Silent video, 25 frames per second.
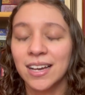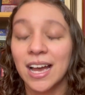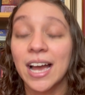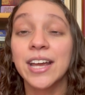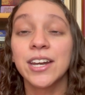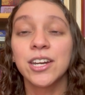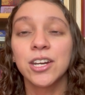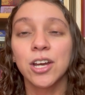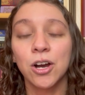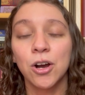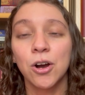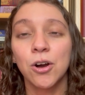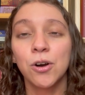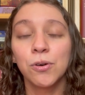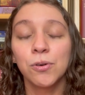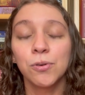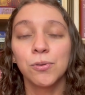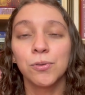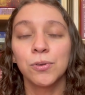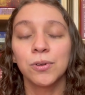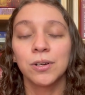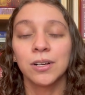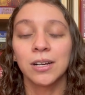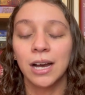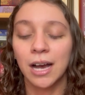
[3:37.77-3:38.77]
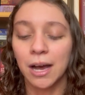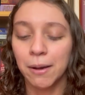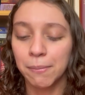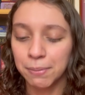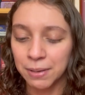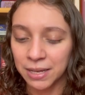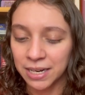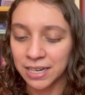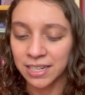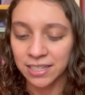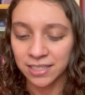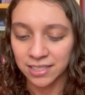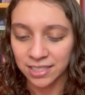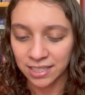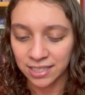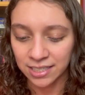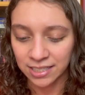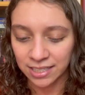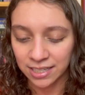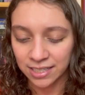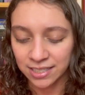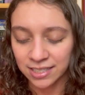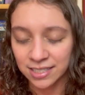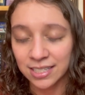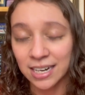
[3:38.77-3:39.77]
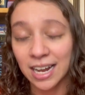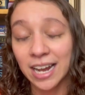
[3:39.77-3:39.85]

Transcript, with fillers: I know opinions exist.